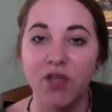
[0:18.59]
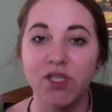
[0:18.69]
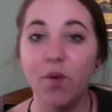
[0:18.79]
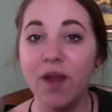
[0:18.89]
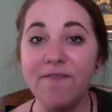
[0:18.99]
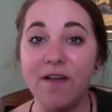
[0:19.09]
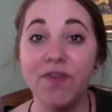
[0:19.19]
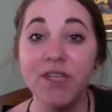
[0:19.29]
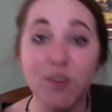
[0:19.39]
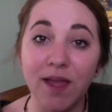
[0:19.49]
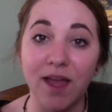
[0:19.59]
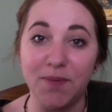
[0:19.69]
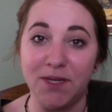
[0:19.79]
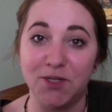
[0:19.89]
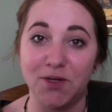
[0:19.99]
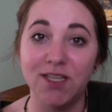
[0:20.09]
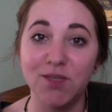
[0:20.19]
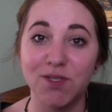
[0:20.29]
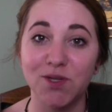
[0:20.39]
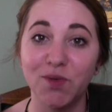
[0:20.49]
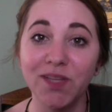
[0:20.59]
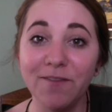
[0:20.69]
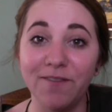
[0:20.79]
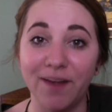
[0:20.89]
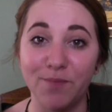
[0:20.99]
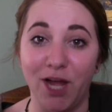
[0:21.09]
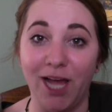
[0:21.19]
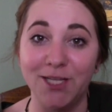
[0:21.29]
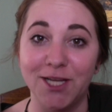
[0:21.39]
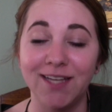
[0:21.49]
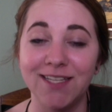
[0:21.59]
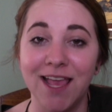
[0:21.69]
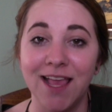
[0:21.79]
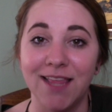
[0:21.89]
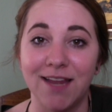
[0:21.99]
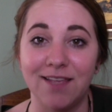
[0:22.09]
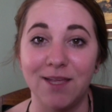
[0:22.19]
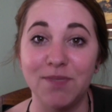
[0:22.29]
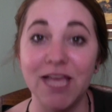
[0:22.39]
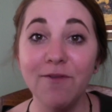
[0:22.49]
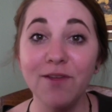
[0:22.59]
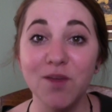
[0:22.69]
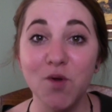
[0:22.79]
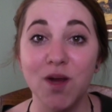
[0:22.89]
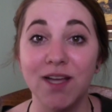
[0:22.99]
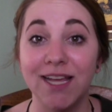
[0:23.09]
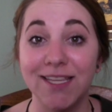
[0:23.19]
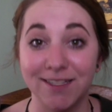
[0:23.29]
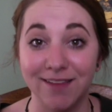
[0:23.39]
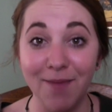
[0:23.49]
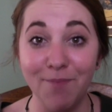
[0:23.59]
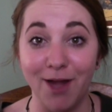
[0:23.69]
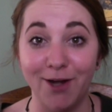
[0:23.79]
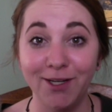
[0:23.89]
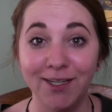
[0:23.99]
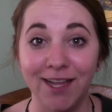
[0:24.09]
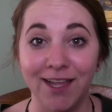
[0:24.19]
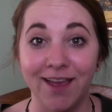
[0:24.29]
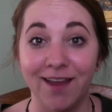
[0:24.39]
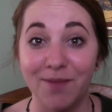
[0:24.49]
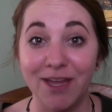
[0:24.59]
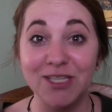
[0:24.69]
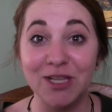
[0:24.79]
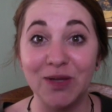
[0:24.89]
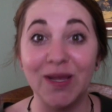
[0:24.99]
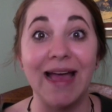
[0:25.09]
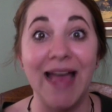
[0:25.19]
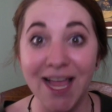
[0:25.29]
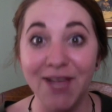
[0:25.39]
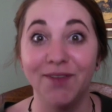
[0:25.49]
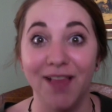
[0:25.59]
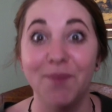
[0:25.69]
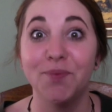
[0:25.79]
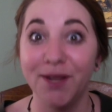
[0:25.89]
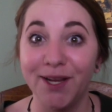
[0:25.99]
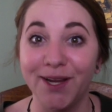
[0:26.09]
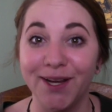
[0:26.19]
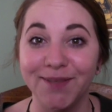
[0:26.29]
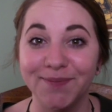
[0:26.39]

So, what I found this week on Pinterest was a really fun project that keeps everything organized a lot better and it makes it look a heck of a lot prettier.